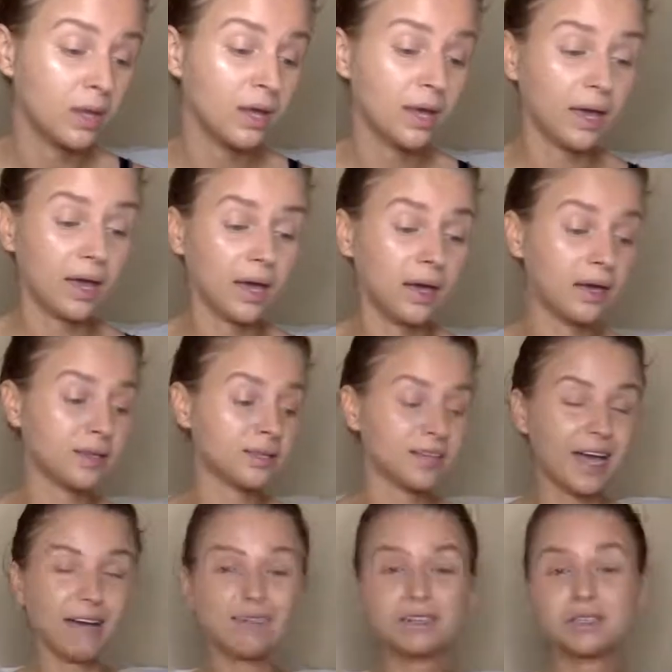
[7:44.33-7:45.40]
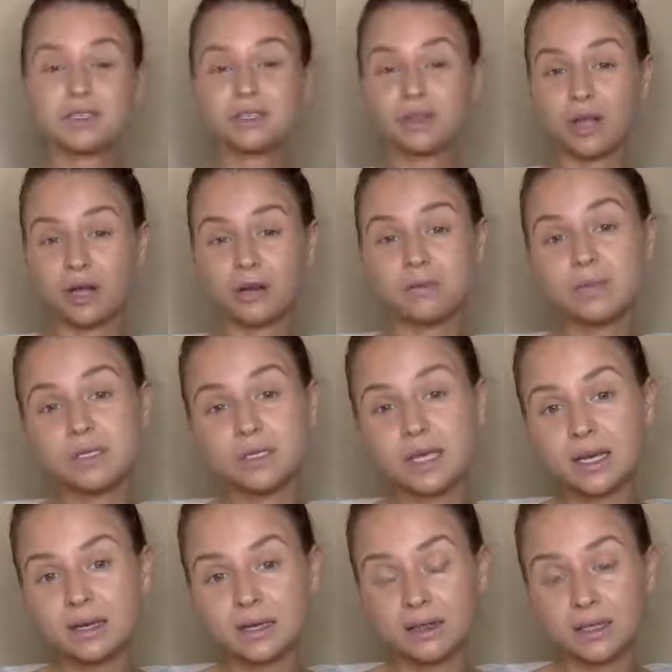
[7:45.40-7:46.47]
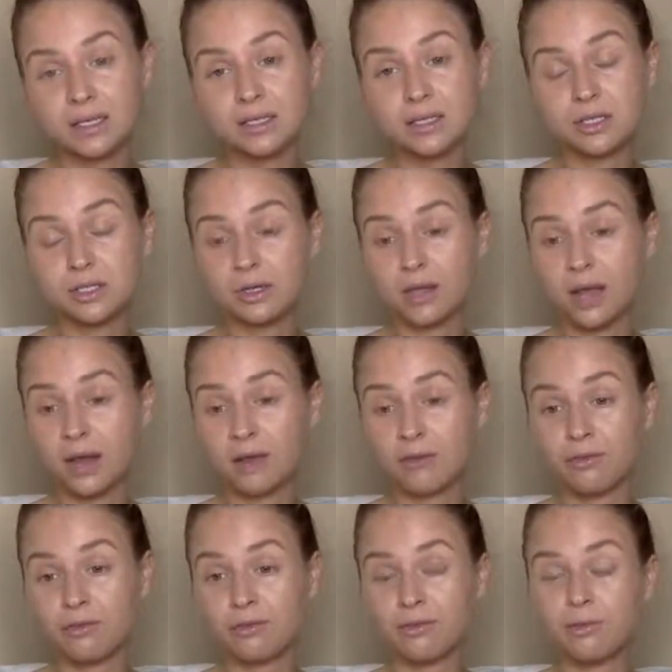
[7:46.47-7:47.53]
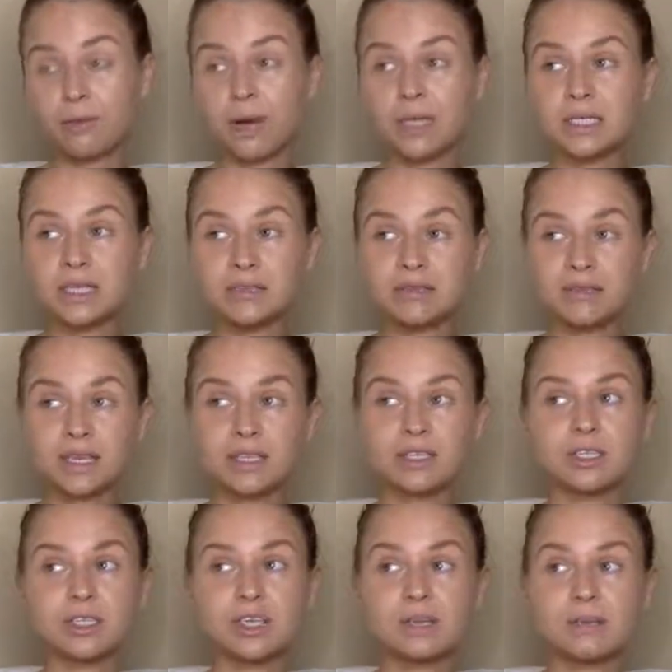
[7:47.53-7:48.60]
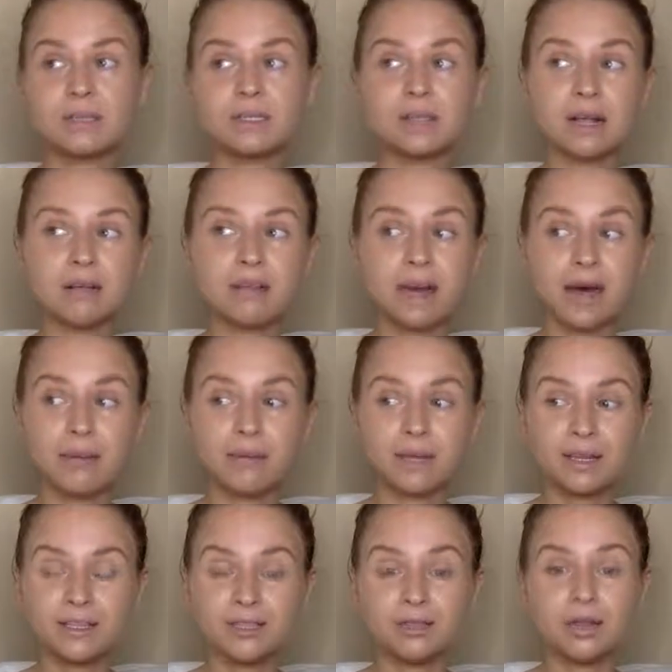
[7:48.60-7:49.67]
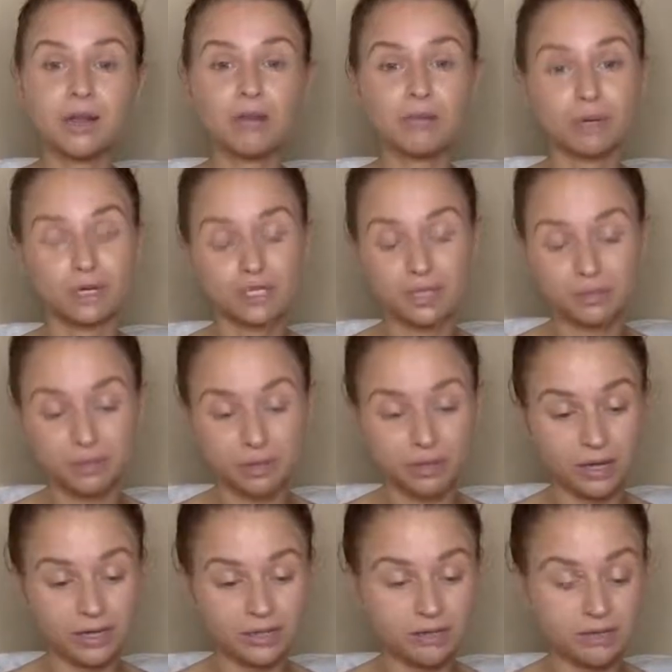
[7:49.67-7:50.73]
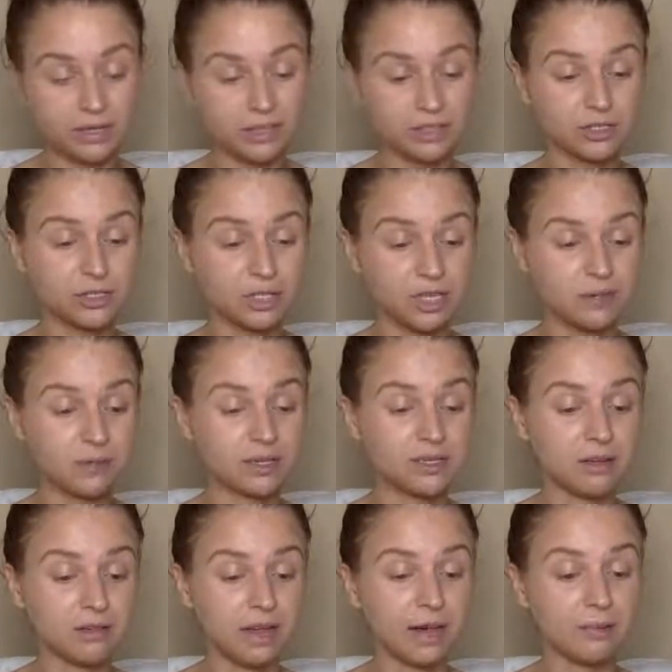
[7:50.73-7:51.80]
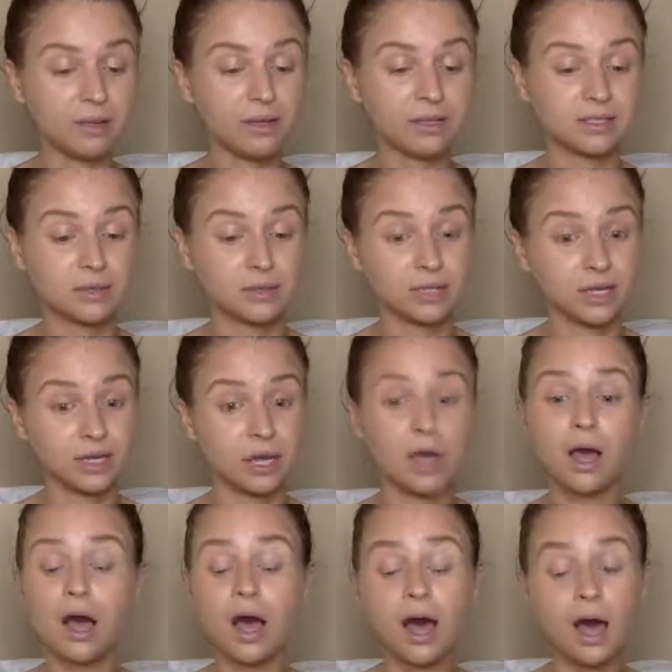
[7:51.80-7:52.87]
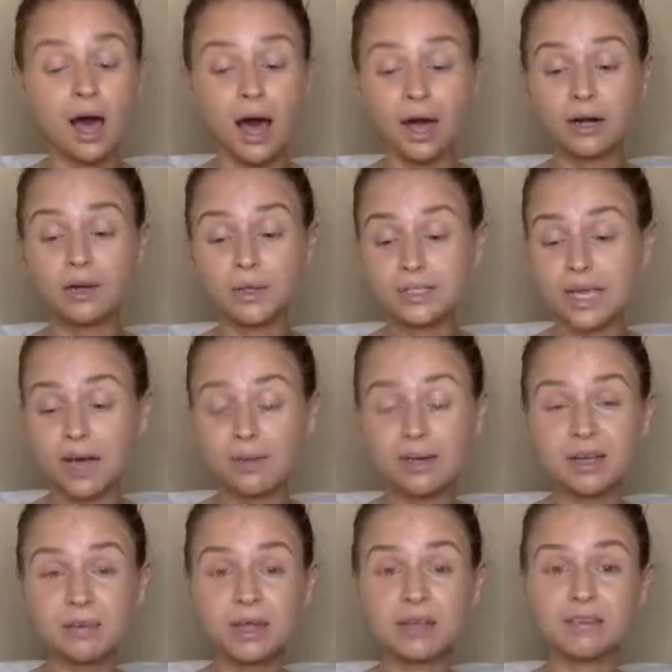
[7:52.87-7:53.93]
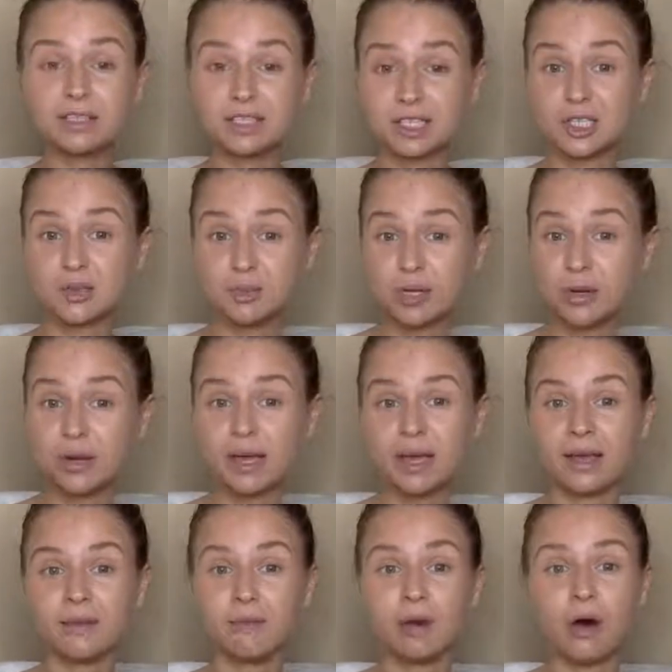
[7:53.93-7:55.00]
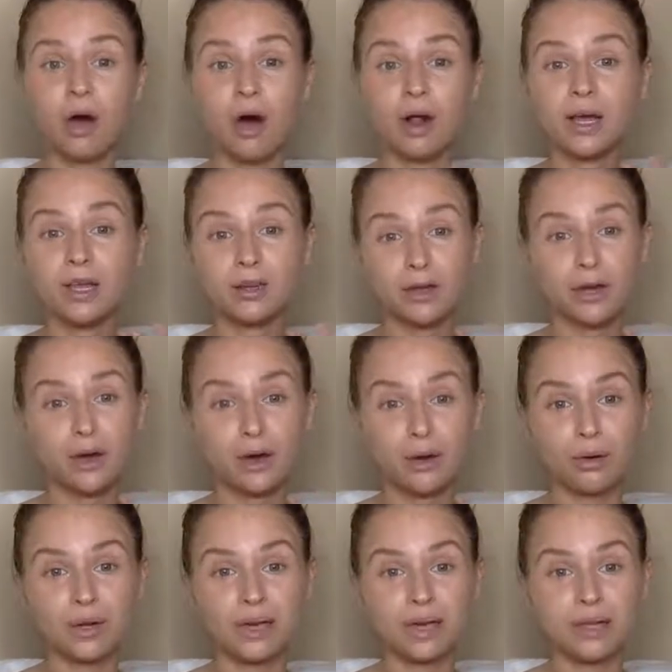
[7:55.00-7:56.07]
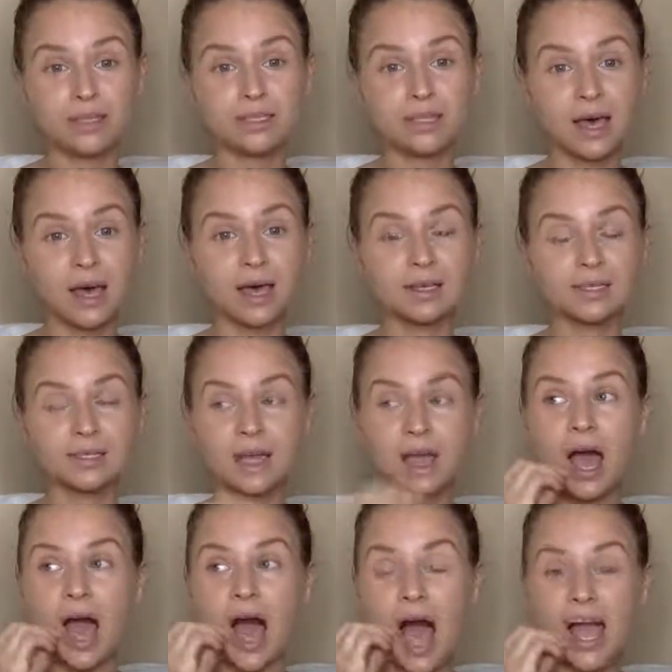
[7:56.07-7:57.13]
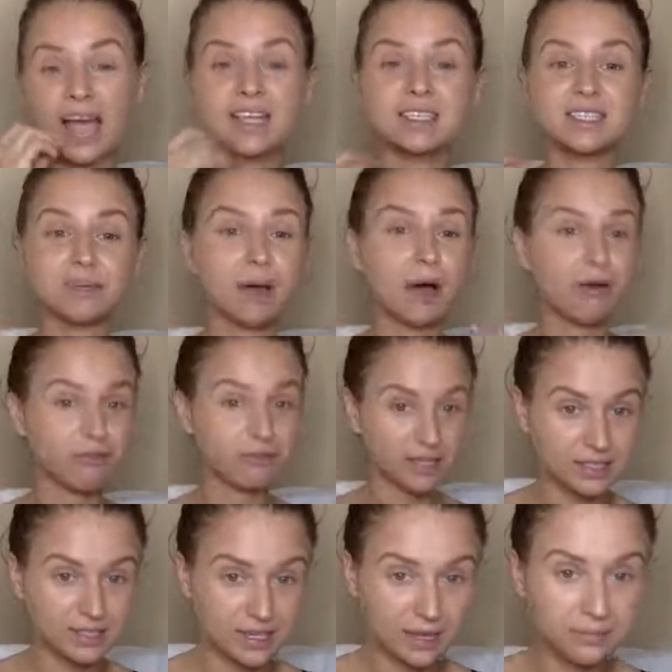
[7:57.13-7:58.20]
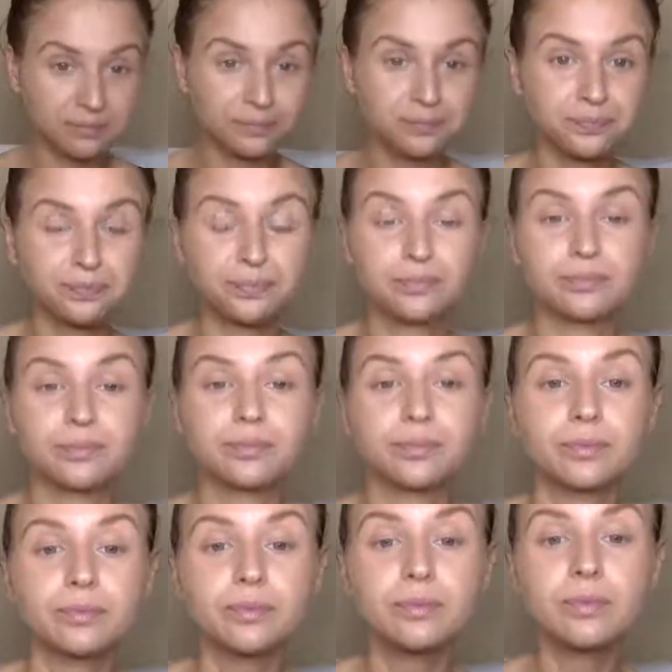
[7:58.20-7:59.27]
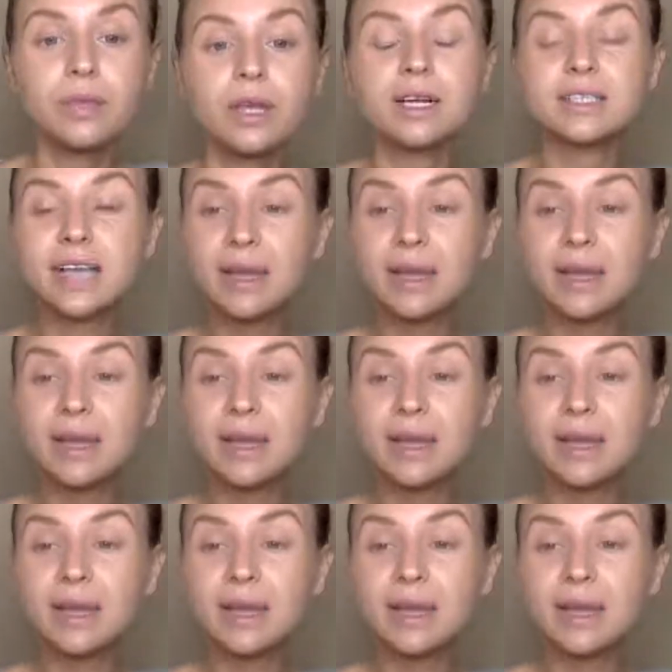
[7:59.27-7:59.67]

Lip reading: And I listened to a lot of music. I listened to a lot of positive things to keep myself happy. I listened to a lot of worship and all kinds of things just to keep myself happy because I was like, I don't know what's happening in my life. It's exploding. But all I know is that I can somehow fix it. Because I